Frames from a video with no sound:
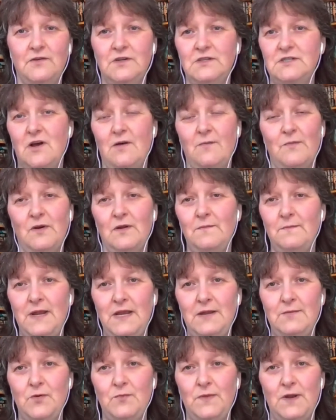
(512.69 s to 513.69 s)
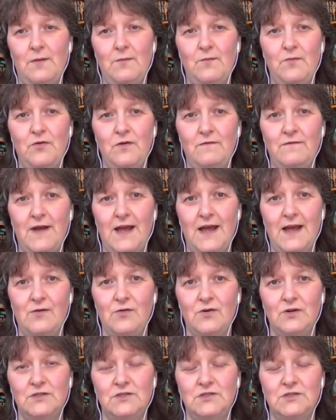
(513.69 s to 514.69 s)
for example, a minimum number of
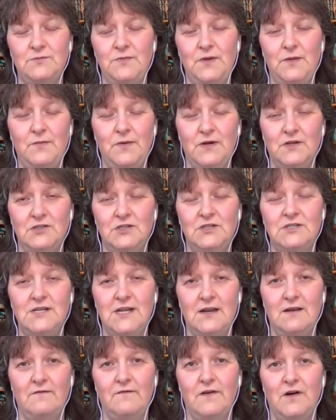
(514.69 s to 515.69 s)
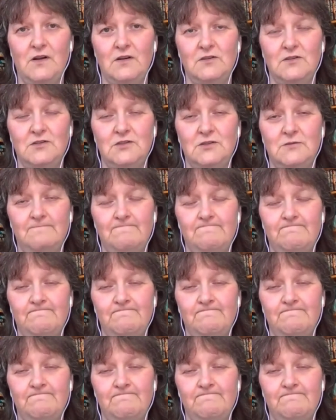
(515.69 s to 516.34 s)
hours to be purchased in advance.